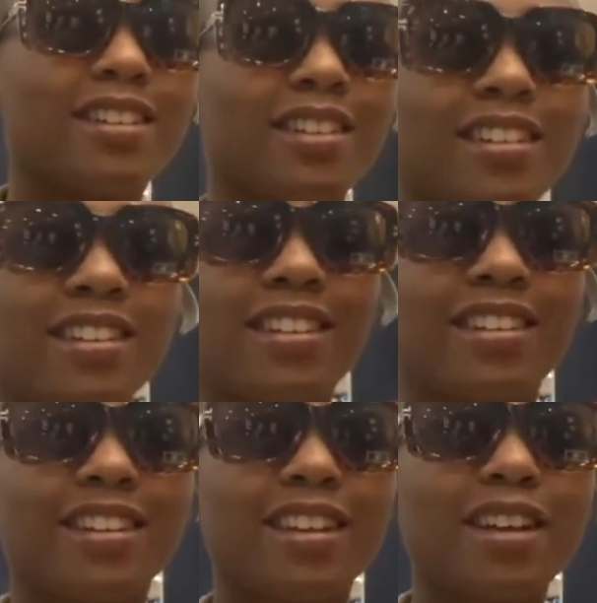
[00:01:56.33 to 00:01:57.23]
Both.
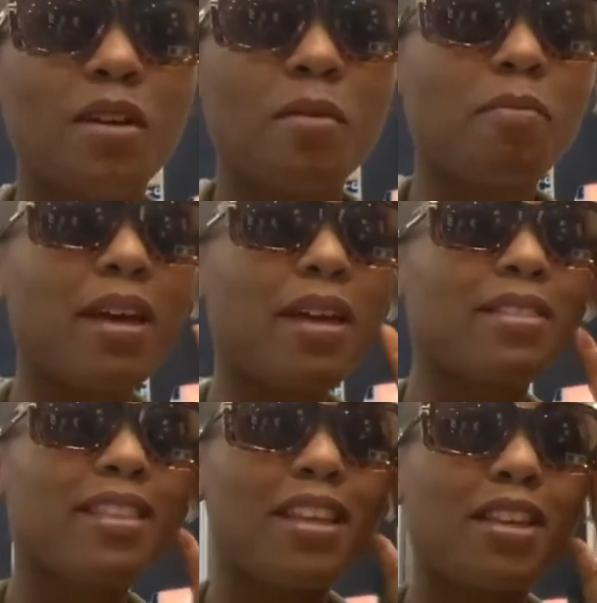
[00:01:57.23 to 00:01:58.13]
Because I
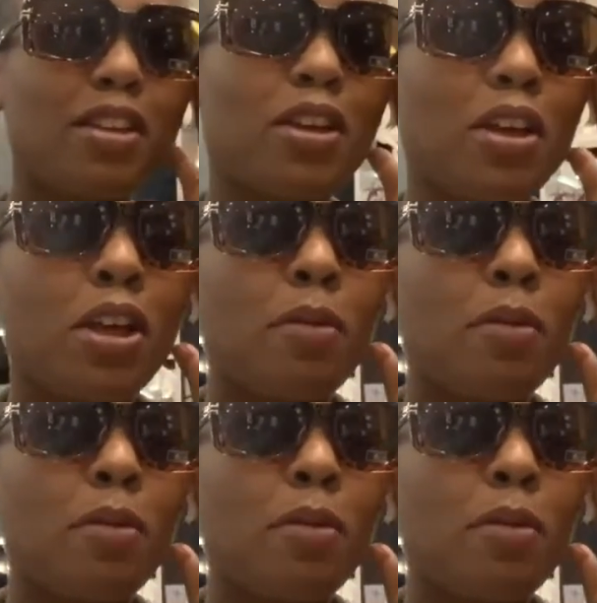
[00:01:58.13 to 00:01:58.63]
like these ones.